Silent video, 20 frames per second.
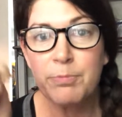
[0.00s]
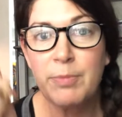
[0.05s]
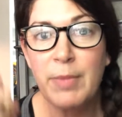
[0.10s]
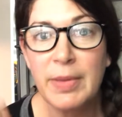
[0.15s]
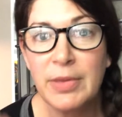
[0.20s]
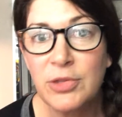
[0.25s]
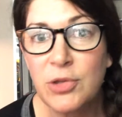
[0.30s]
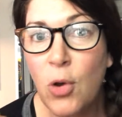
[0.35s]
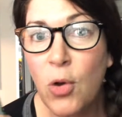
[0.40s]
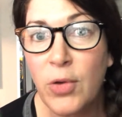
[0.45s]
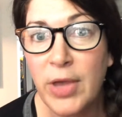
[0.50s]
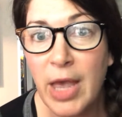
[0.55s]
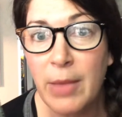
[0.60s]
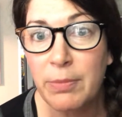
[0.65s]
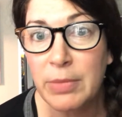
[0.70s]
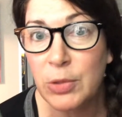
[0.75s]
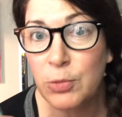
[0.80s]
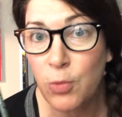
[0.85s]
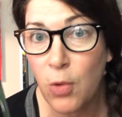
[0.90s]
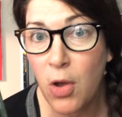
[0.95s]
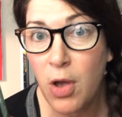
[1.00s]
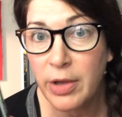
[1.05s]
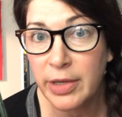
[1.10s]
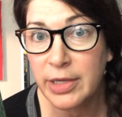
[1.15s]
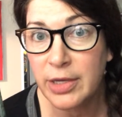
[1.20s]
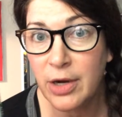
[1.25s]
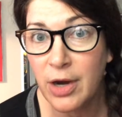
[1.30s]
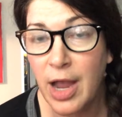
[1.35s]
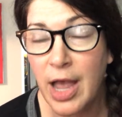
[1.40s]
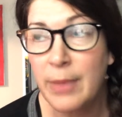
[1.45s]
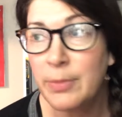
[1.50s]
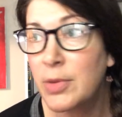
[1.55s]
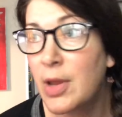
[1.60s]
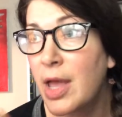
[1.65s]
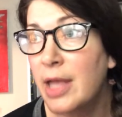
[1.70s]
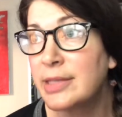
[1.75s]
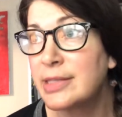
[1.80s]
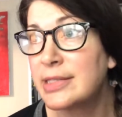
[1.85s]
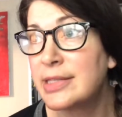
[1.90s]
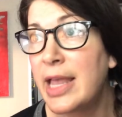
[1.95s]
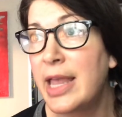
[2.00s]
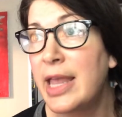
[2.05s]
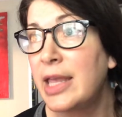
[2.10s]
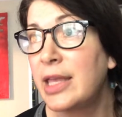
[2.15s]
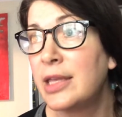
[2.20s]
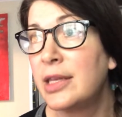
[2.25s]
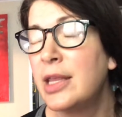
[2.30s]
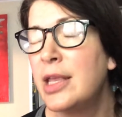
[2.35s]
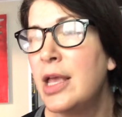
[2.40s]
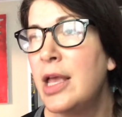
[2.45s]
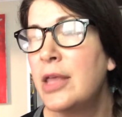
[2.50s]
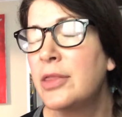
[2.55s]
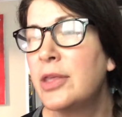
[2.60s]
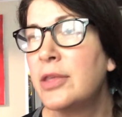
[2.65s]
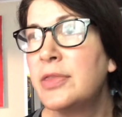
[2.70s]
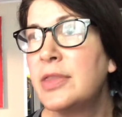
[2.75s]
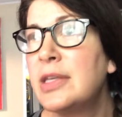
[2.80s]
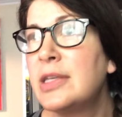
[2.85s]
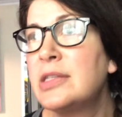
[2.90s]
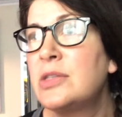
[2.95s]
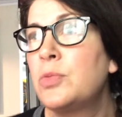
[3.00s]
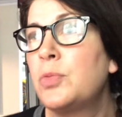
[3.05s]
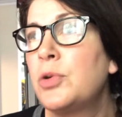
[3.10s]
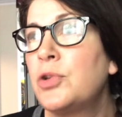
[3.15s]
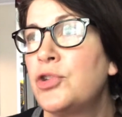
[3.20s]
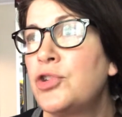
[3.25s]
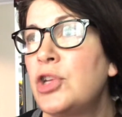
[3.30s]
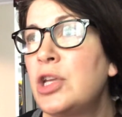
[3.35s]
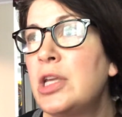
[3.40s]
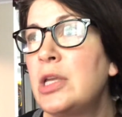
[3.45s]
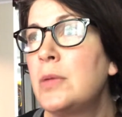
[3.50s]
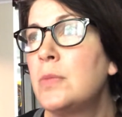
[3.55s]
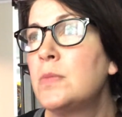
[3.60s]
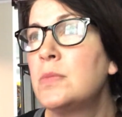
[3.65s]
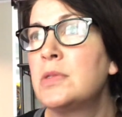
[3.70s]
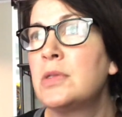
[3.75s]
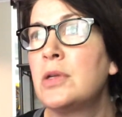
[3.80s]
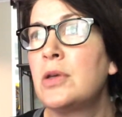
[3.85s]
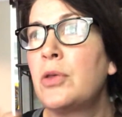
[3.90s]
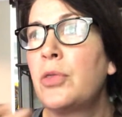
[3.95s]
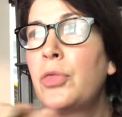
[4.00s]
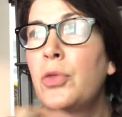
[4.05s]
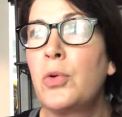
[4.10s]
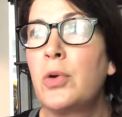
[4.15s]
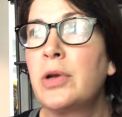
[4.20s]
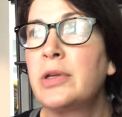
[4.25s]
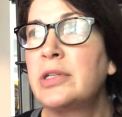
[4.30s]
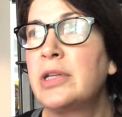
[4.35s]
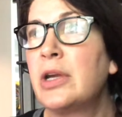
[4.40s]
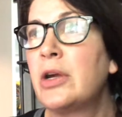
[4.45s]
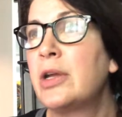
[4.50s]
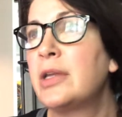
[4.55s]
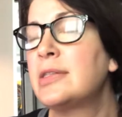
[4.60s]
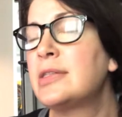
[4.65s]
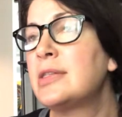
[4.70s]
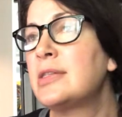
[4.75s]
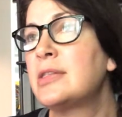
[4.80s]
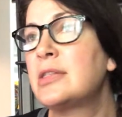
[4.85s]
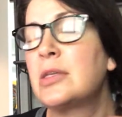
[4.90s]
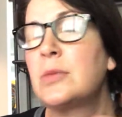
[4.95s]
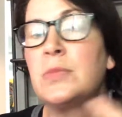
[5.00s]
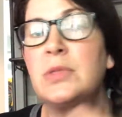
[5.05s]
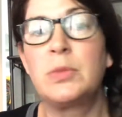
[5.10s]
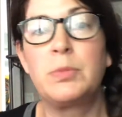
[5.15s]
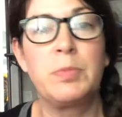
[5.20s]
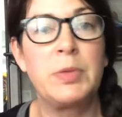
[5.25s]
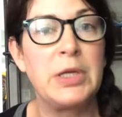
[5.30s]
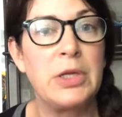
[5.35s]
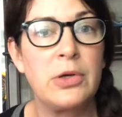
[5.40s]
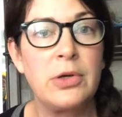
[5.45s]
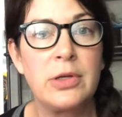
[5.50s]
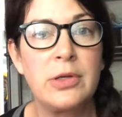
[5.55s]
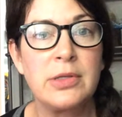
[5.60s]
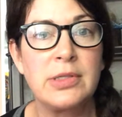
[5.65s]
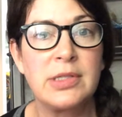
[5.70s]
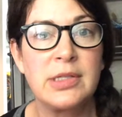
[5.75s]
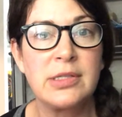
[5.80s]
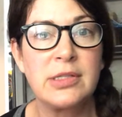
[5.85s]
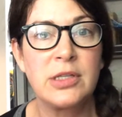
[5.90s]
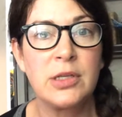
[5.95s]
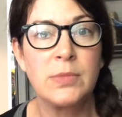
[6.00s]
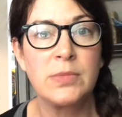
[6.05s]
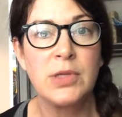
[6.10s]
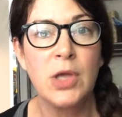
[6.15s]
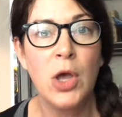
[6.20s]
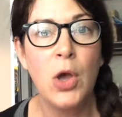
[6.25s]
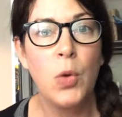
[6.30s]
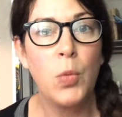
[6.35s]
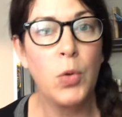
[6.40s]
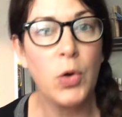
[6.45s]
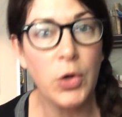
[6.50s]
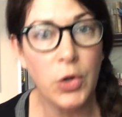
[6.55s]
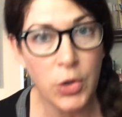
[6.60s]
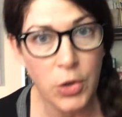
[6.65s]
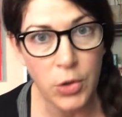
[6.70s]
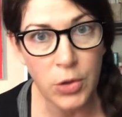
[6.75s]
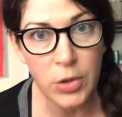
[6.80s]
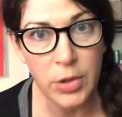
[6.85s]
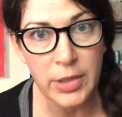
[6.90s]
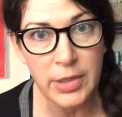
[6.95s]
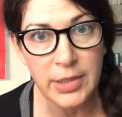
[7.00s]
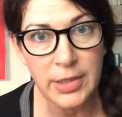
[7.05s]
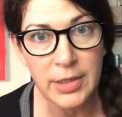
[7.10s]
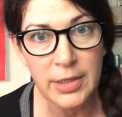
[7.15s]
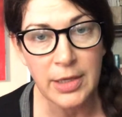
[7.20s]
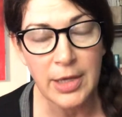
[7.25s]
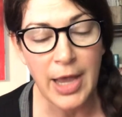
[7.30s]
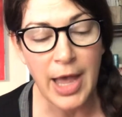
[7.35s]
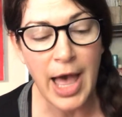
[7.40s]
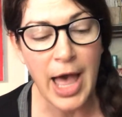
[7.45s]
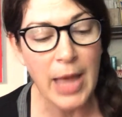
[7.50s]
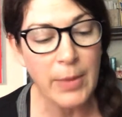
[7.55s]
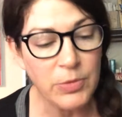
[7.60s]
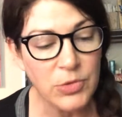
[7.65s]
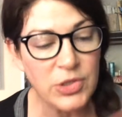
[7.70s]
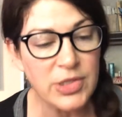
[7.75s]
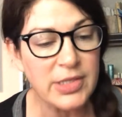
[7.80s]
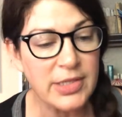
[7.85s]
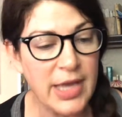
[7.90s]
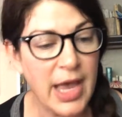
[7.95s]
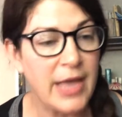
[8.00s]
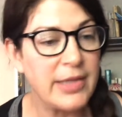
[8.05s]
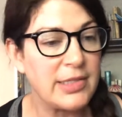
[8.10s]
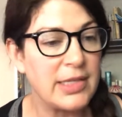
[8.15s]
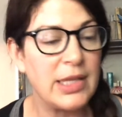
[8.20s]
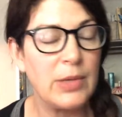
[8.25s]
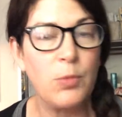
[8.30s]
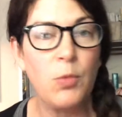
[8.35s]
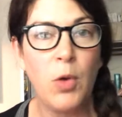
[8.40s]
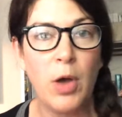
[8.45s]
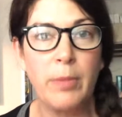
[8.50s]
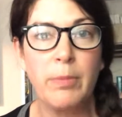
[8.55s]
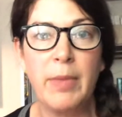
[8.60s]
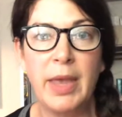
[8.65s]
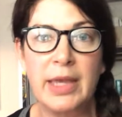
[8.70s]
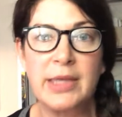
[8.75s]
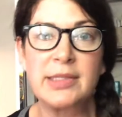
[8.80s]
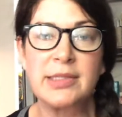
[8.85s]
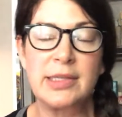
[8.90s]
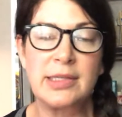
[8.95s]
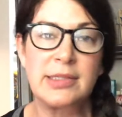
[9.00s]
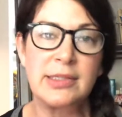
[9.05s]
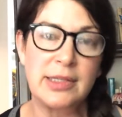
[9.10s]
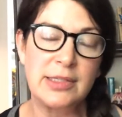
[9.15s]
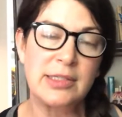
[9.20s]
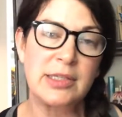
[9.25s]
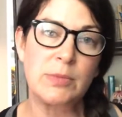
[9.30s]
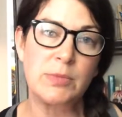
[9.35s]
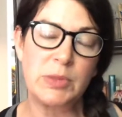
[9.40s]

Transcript: Don't get me wrong here. I'm not saying that these regimes, authoritarian systems, imperial systems were good. I'm just asking what makes these systems